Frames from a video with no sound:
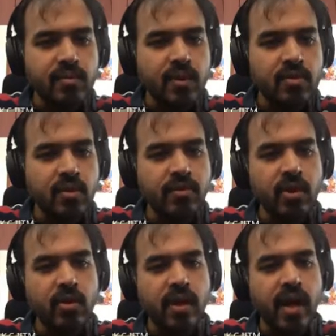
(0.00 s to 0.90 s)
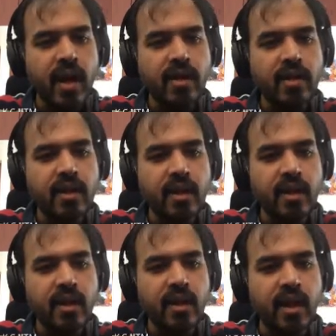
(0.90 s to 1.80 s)
So we wrote nat
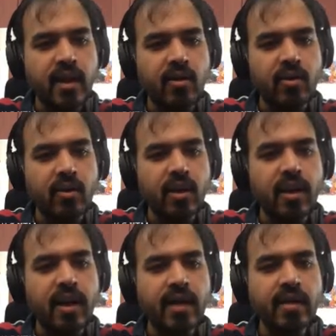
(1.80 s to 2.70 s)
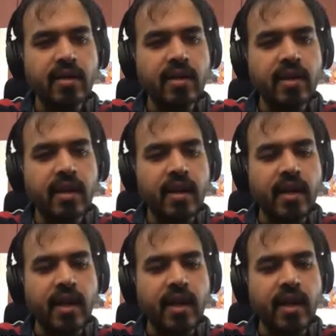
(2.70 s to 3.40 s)
arrow total nat, right?